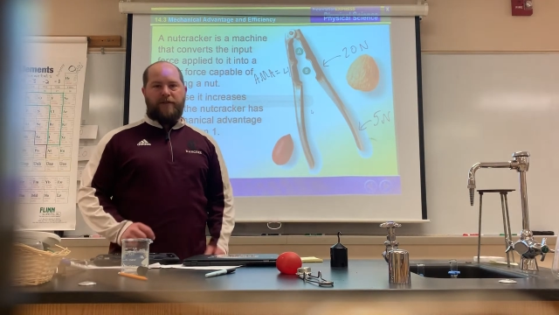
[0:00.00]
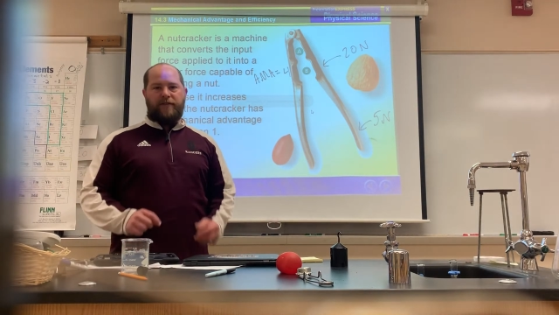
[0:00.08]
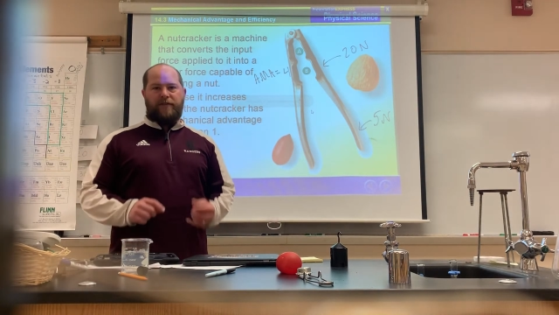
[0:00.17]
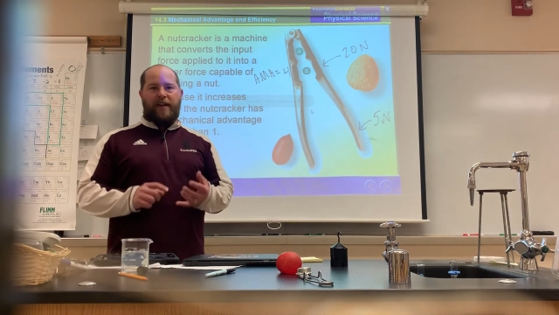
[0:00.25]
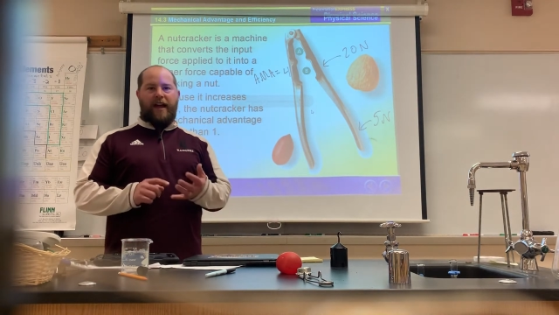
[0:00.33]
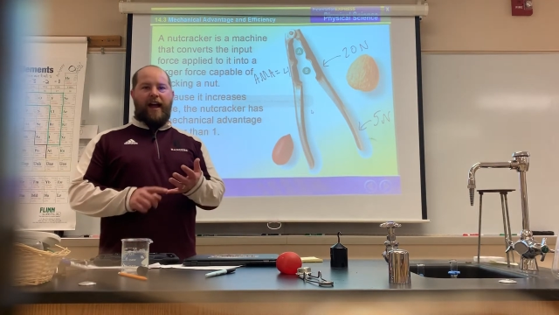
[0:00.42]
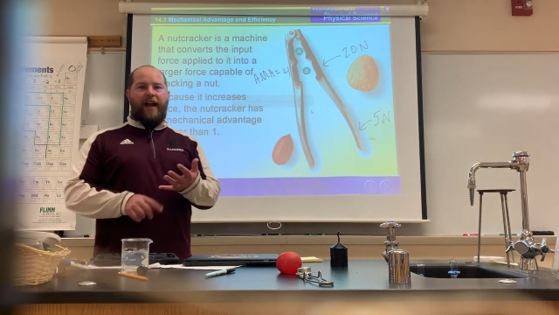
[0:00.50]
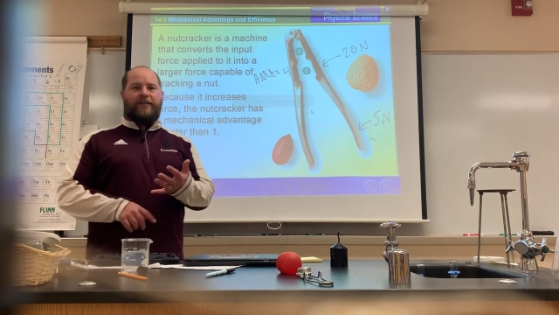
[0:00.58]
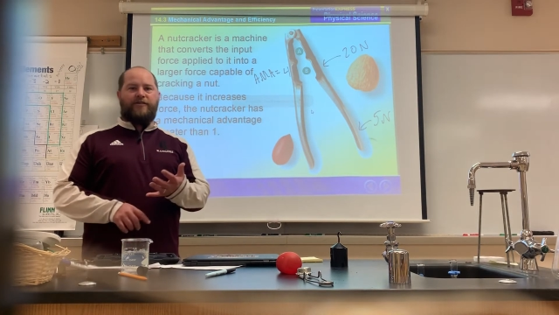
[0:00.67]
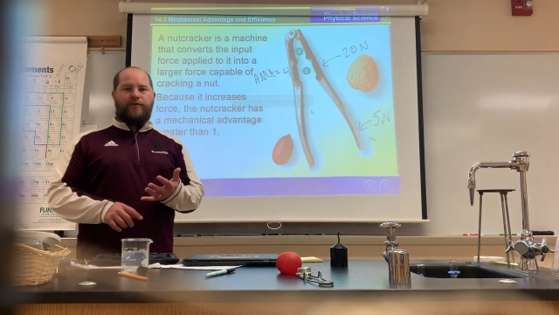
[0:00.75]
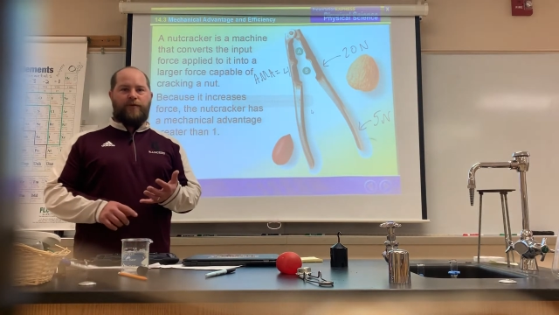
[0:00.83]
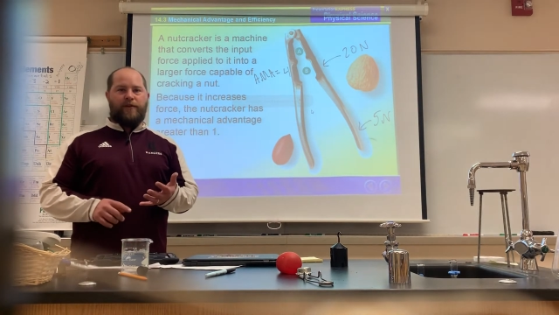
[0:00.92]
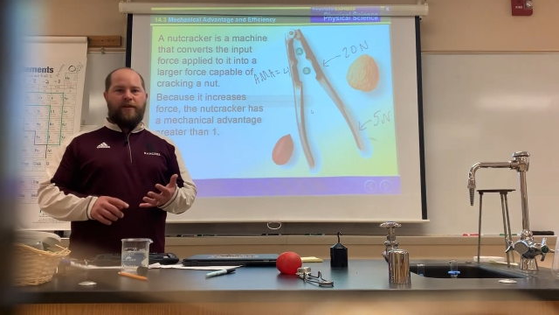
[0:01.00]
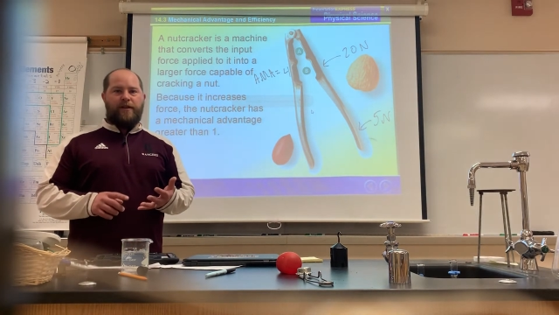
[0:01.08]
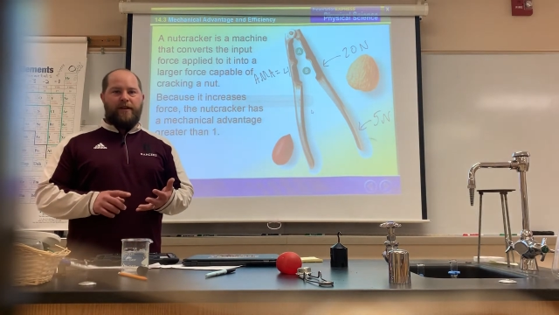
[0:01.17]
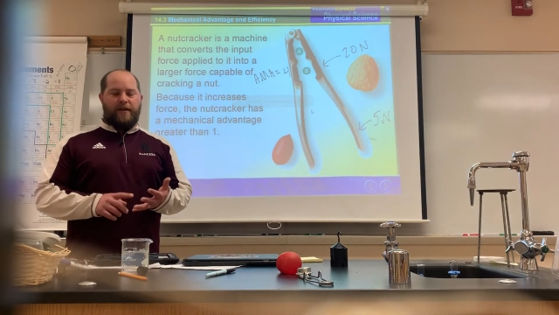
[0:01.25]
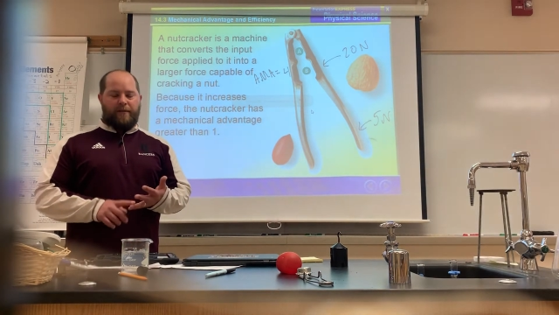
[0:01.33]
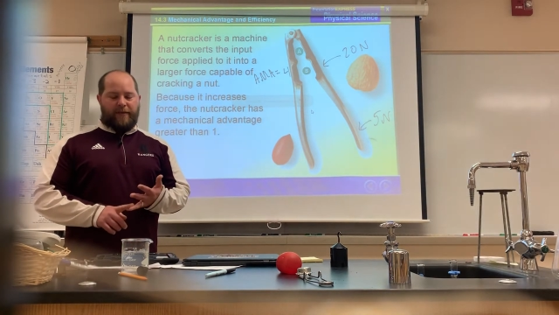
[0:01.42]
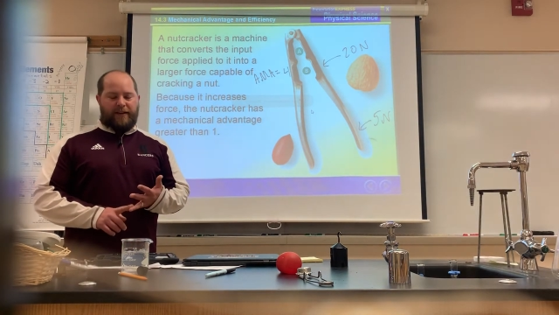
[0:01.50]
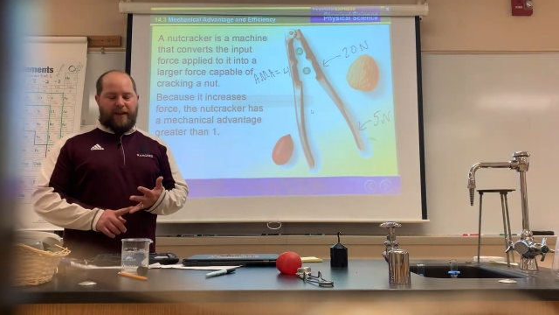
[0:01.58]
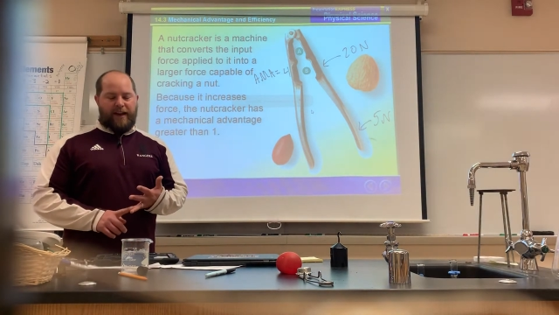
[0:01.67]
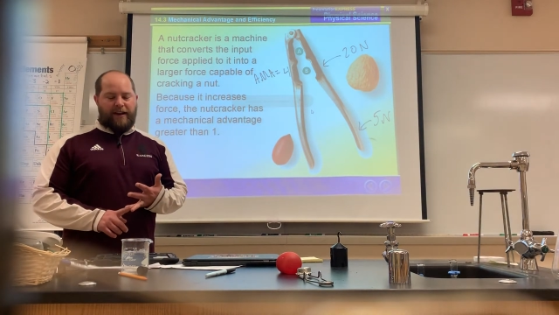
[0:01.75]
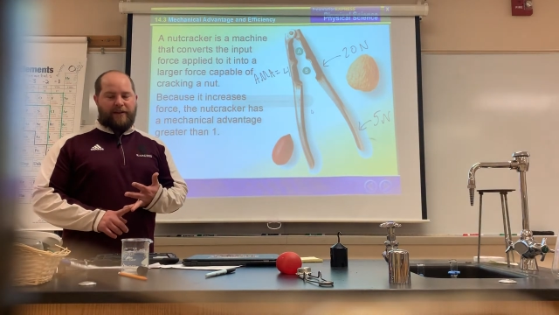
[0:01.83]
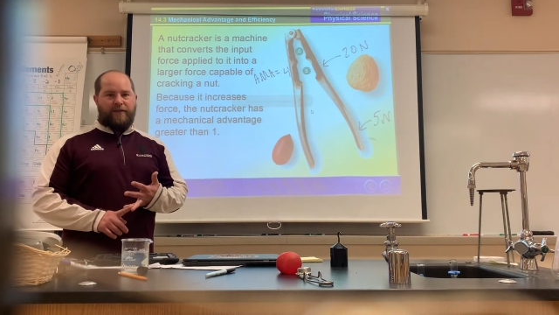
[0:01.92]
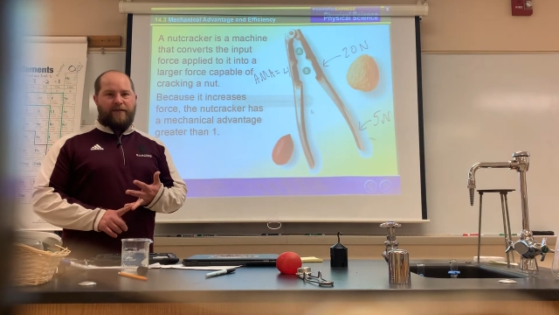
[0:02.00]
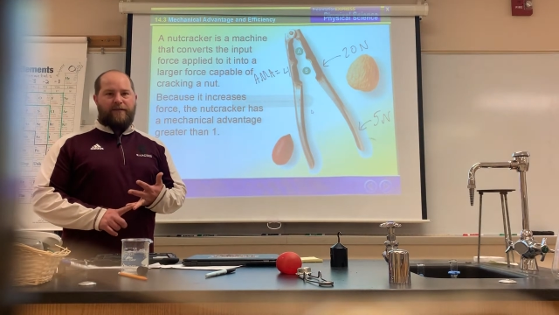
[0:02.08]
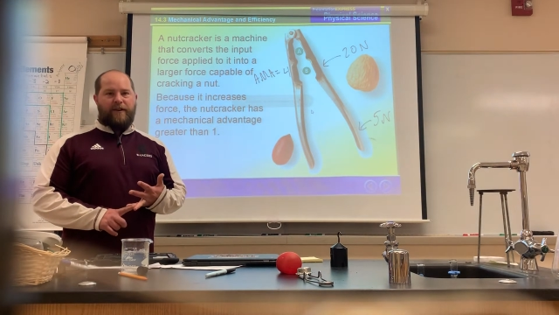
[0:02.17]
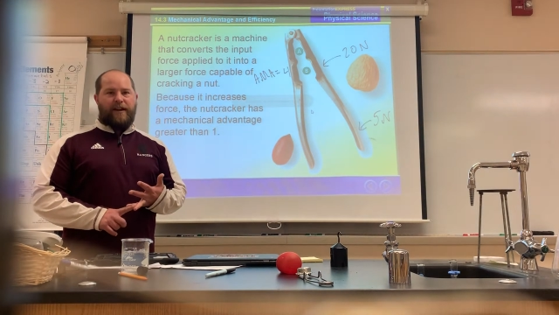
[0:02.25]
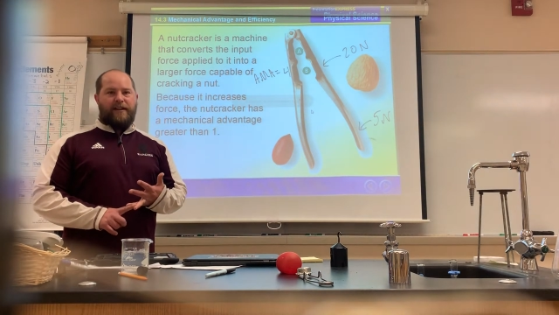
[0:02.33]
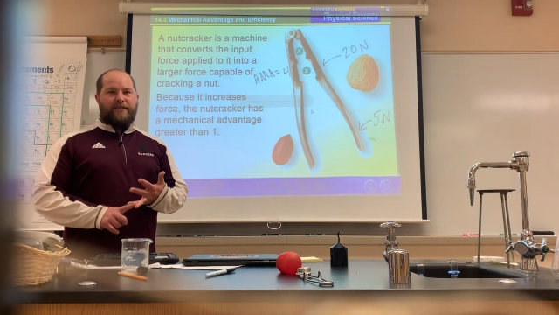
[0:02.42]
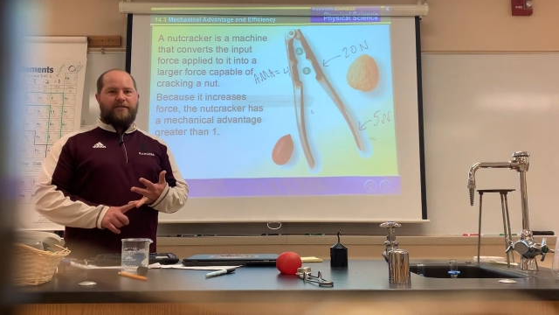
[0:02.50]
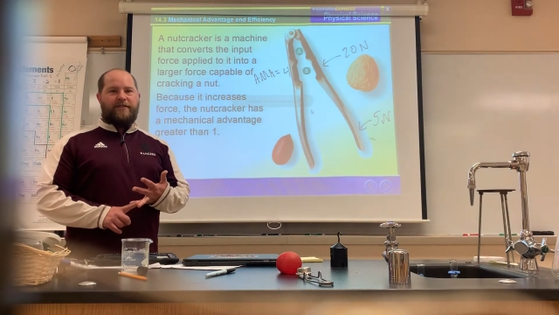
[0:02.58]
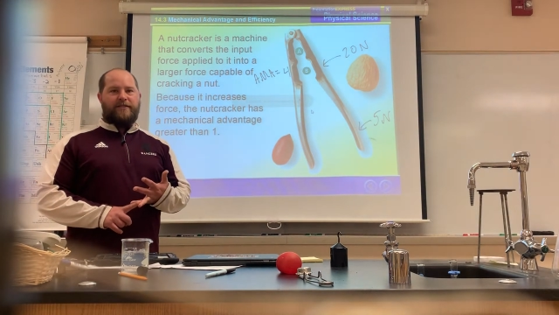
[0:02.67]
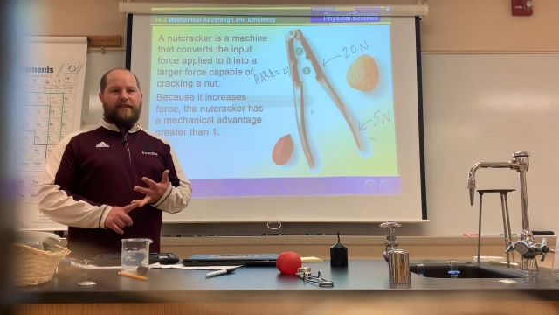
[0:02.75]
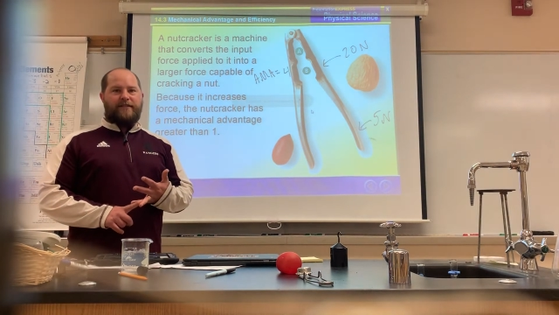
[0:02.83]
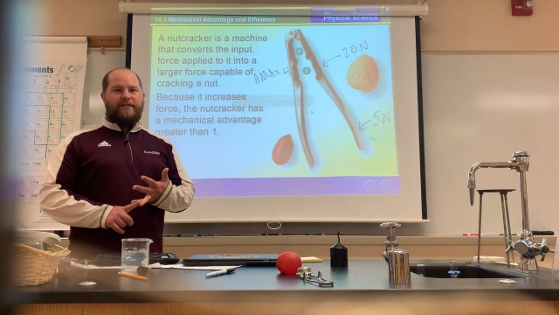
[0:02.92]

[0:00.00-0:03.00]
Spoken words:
So the actual mechanical advantage is